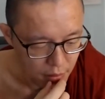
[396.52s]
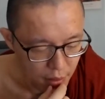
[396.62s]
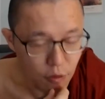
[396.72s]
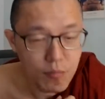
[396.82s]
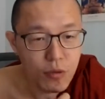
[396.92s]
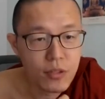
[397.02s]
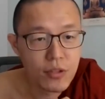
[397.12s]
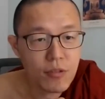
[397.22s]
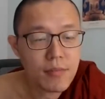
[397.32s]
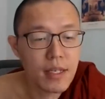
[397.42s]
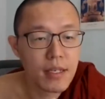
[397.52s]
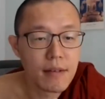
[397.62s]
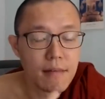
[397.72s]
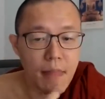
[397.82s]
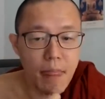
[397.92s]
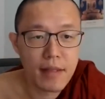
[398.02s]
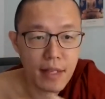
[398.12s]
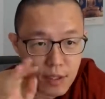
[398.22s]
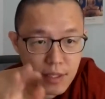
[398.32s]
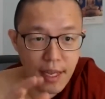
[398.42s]
would presume that
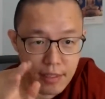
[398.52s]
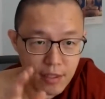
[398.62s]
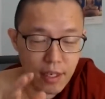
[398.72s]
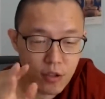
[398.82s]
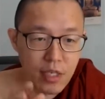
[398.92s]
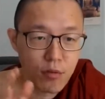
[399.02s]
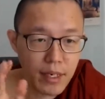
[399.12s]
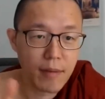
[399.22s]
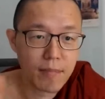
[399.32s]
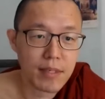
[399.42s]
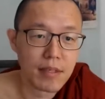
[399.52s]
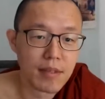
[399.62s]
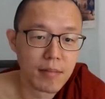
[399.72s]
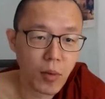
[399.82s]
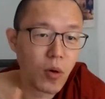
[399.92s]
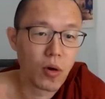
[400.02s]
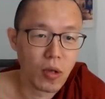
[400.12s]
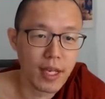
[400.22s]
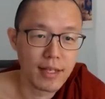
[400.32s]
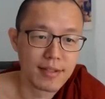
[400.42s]
that's actually what happened, more or
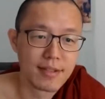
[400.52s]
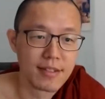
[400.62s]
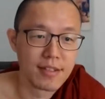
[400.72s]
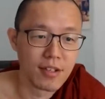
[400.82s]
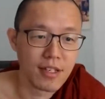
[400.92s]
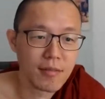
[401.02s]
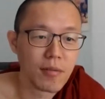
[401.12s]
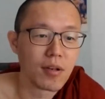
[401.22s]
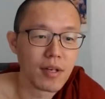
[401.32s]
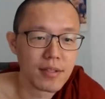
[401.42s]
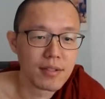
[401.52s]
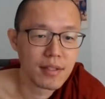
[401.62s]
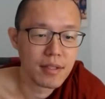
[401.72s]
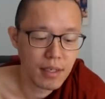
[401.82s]
less. Okay, more or less.